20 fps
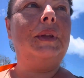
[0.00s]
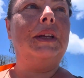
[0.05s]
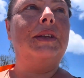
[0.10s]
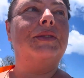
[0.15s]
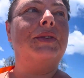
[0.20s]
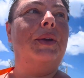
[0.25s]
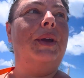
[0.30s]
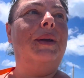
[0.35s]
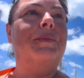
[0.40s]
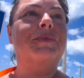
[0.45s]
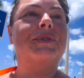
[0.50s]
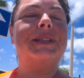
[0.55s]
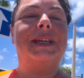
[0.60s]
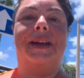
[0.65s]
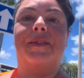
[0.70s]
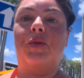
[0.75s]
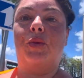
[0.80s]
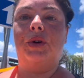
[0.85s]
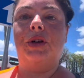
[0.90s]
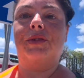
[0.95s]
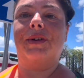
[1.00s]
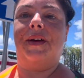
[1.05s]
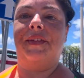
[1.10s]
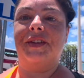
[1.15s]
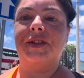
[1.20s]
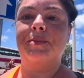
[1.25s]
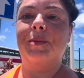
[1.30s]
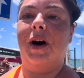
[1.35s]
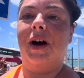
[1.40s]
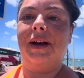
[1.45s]
So yeah, I'm just gonna have a wander around
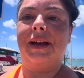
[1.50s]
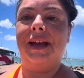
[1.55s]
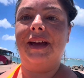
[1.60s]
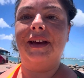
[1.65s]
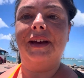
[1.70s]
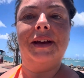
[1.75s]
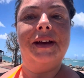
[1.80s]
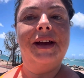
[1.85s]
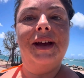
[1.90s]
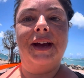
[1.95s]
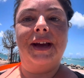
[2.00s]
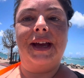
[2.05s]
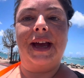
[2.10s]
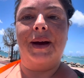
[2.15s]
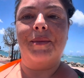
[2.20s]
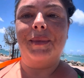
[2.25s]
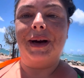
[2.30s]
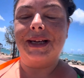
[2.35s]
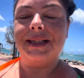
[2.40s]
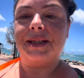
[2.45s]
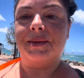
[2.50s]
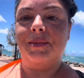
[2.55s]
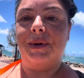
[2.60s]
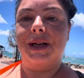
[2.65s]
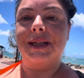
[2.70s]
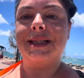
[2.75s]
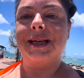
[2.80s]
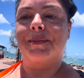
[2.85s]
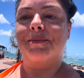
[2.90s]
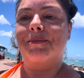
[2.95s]
this market, get my St
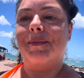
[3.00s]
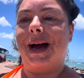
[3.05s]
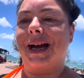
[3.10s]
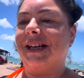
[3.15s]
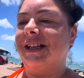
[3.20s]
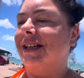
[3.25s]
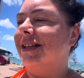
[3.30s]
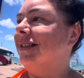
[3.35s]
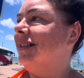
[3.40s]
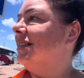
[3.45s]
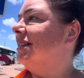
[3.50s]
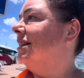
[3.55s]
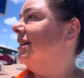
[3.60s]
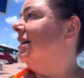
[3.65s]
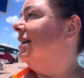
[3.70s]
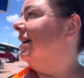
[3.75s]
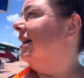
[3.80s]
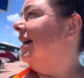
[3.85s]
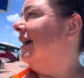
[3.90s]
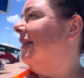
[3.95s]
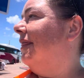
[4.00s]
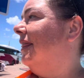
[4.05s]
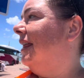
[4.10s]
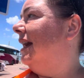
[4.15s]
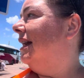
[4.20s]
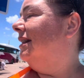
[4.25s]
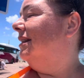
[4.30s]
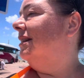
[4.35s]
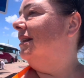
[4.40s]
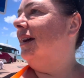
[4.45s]
Martin magnet, and
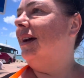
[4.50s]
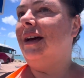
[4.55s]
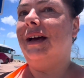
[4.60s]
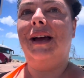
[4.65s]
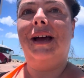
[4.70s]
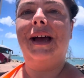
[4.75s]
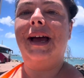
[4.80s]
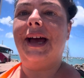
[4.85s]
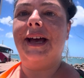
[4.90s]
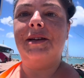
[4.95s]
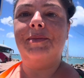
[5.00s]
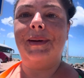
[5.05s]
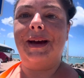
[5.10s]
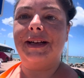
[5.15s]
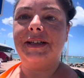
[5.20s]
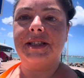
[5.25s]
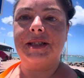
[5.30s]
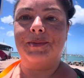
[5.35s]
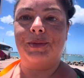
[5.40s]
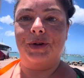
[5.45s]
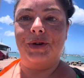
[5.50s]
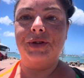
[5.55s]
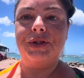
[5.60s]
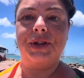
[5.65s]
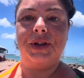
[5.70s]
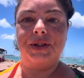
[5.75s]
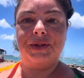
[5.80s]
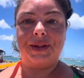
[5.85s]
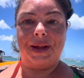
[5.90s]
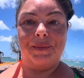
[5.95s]
then head back to the bus,
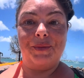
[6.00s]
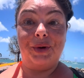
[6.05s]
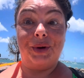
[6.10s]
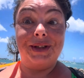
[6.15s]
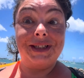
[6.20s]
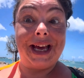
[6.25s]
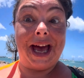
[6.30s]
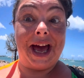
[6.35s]
because then we're going to